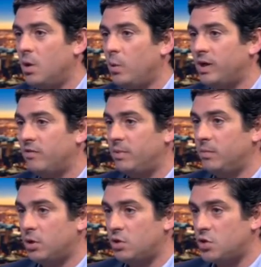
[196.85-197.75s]
We give
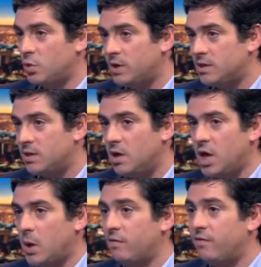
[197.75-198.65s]
people a choice.
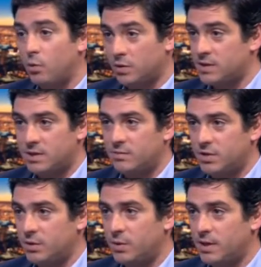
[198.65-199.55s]
No one forces them to
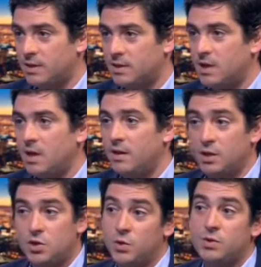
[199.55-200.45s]
do this. They
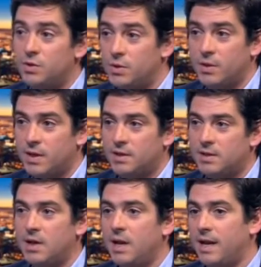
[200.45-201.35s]
choose to do this.
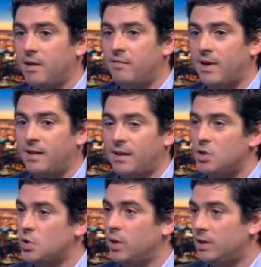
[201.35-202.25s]
And in fact, they
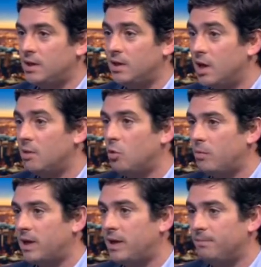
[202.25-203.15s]
enjoy it and earn more money.